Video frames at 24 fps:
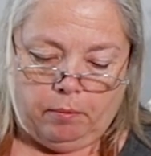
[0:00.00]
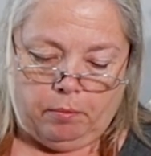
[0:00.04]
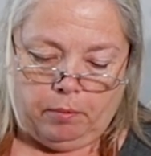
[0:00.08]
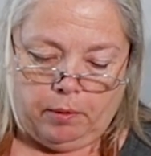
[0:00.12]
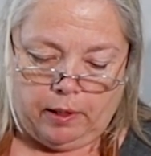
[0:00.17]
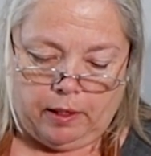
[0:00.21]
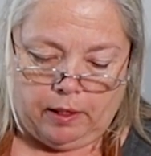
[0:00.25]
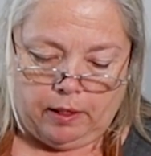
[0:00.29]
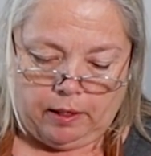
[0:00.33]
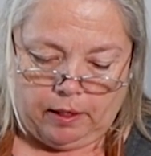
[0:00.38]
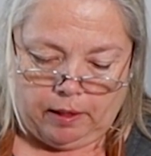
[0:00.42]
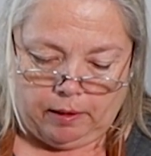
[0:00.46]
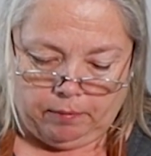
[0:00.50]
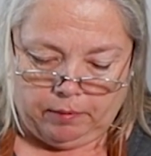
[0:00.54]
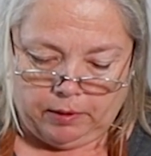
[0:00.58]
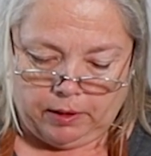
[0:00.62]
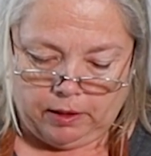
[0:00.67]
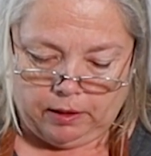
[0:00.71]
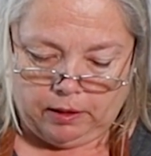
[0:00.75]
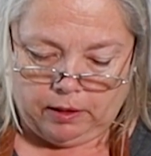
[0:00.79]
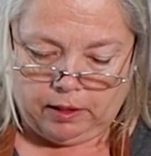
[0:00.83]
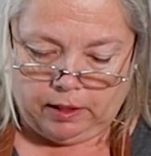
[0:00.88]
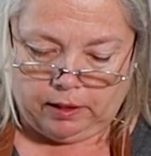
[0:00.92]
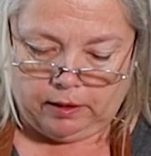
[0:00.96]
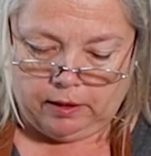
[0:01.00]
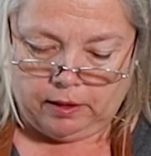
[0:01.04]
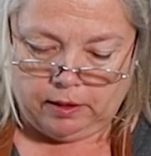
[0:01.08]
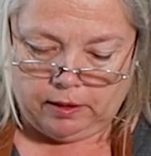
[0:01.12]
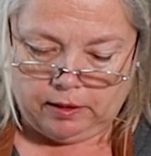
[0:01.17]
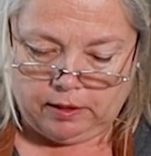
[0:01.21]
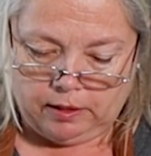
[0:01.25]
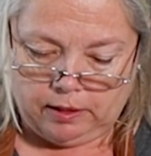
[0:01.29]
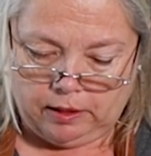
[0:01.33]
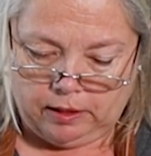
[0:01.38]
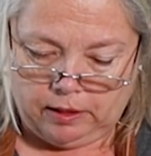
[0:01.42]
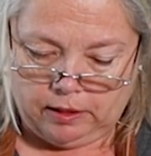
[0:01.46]
But I'm gonna cut
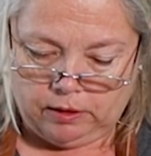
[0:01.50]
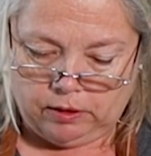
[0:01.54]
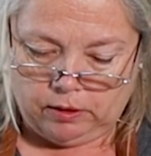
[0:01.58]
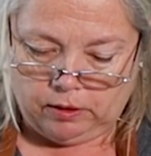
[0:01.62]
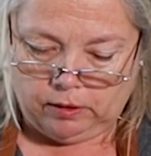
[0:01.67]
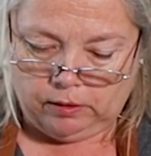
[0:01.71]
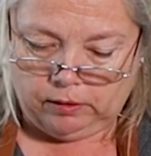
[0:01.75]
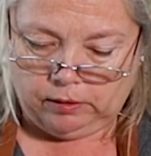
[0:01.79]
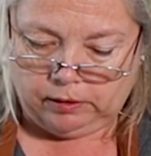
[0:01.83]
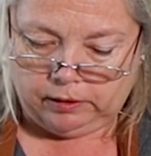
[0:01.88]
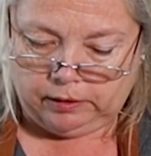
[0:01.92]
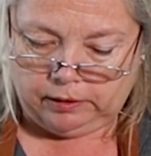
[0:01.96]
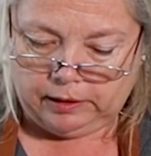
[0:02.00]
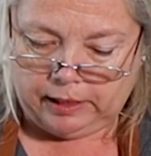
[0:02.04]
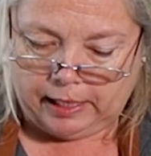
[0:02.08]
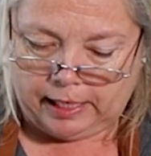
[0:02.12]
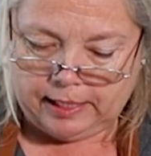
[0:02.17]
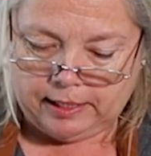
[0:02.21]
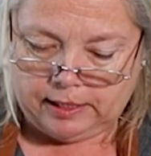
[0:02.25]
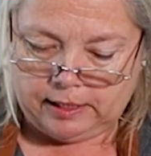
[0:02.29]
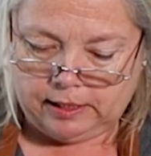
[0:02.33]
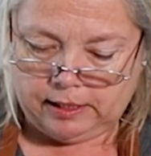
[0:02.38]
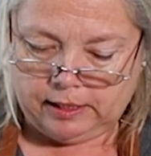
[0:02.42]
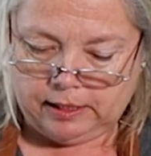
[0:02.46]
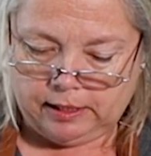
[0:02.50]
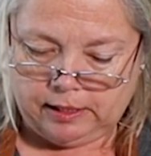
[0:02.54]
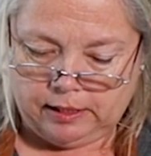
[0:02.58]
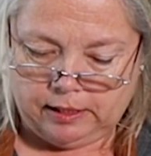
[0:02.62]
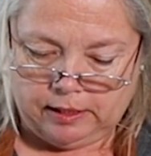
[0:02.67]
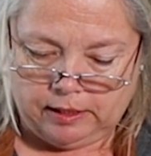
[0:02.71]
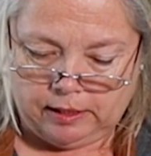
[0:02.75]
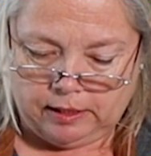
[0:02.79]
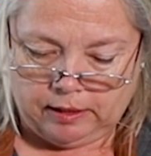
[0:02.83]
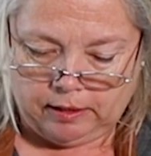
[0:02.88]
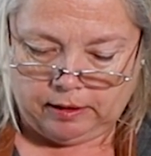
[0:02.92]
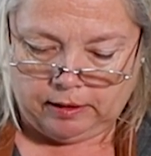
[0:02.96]
this into little
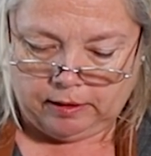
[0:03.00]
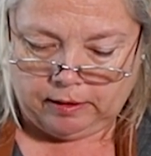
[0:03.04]
dices.